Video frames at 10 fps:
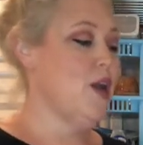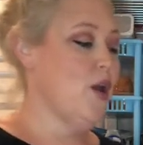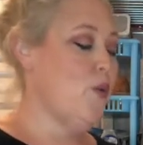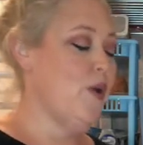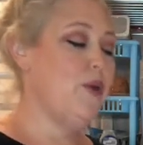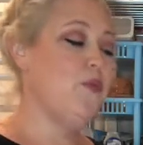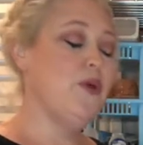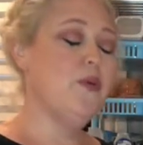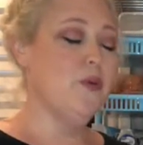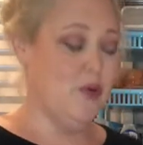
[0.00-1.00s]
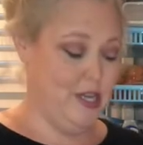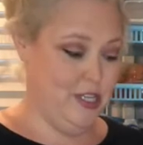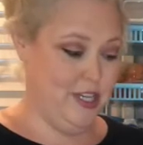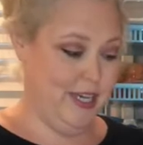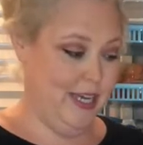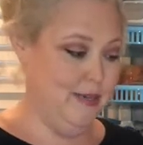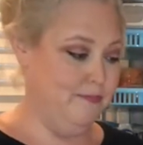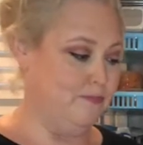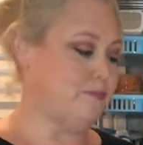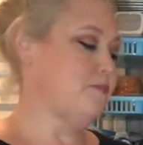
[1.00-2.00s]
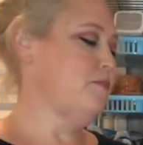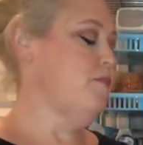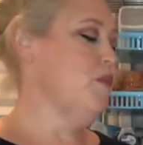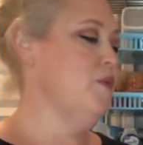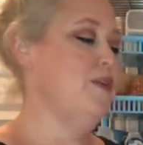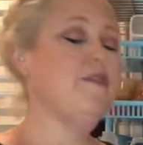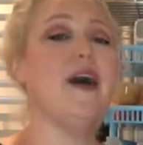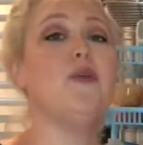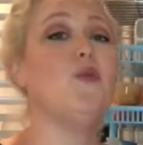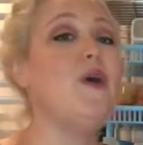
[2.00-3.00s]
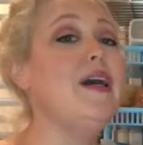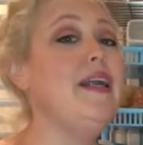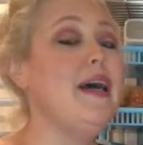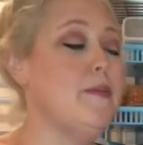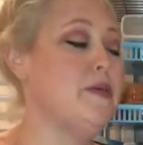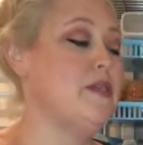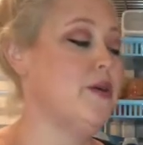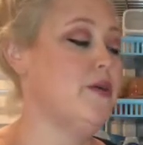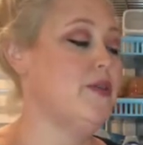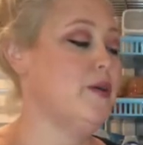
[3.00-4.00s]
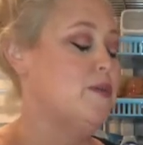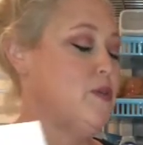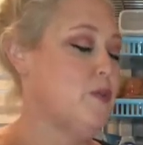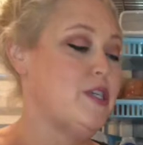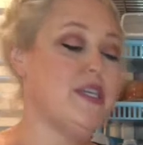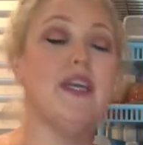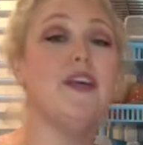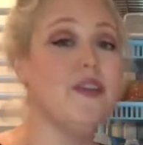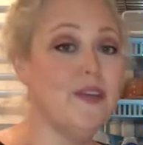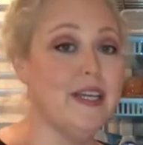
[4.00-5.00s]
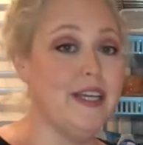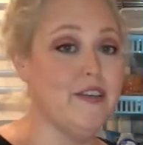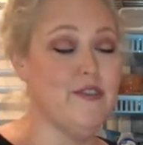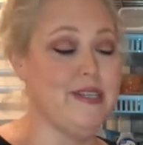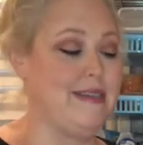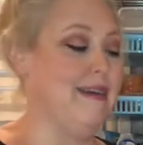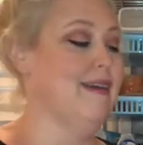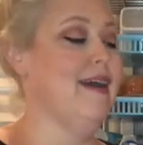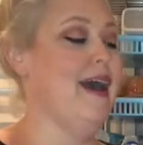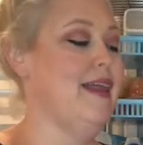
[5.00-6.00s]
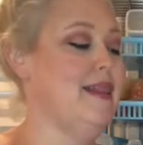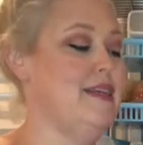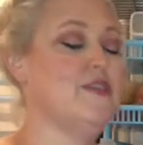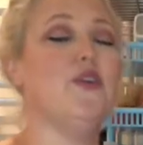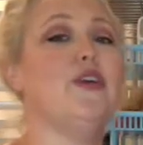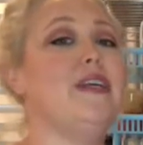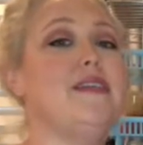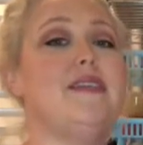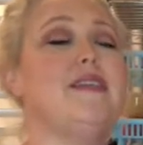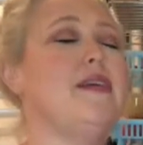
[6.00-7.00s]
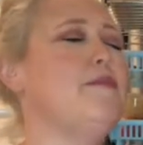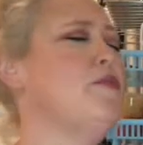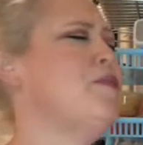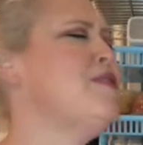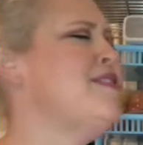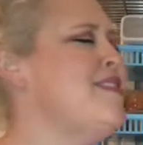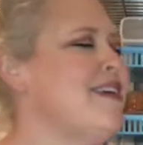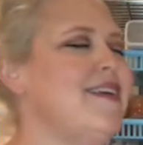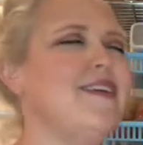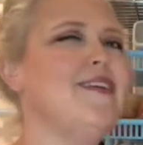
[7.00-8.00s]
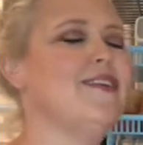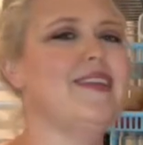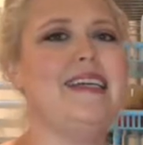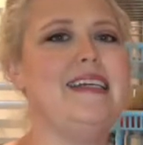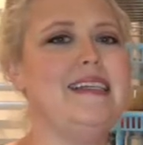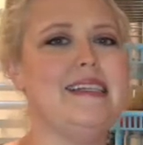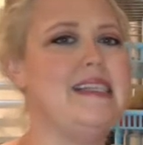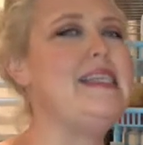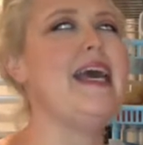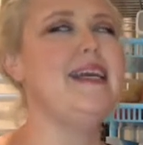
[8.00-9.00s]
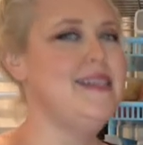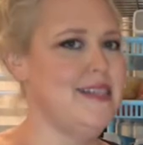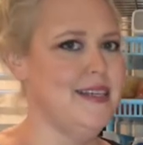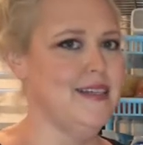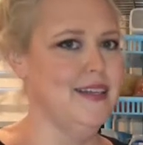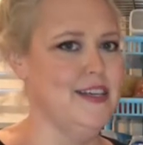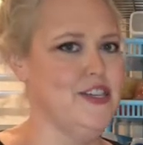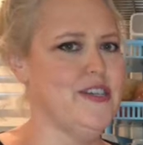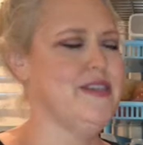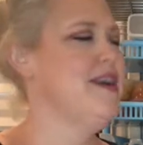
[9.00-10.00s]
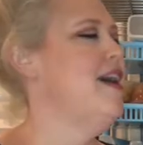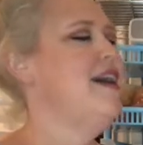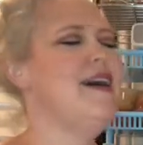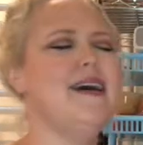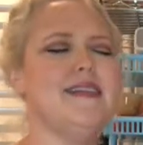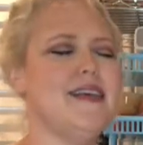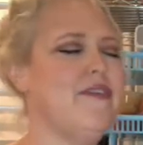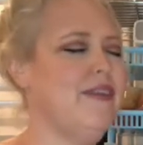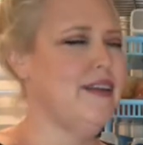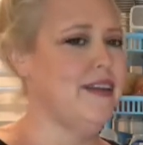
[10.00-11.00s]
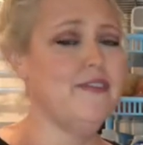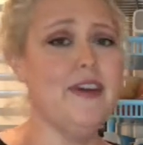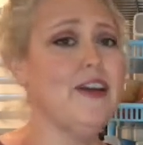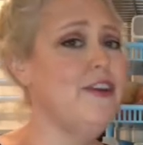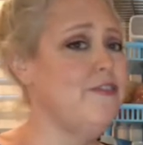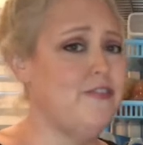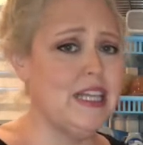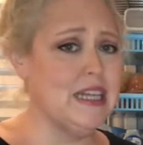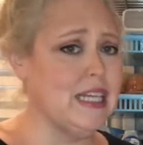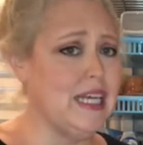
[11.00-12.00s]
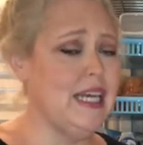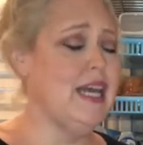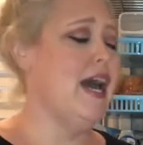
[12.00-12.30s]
When we were watching it, we found one episode that was particularly interesting, and these cookies seemed particularly tasty and delicious. Definitely very fiddly,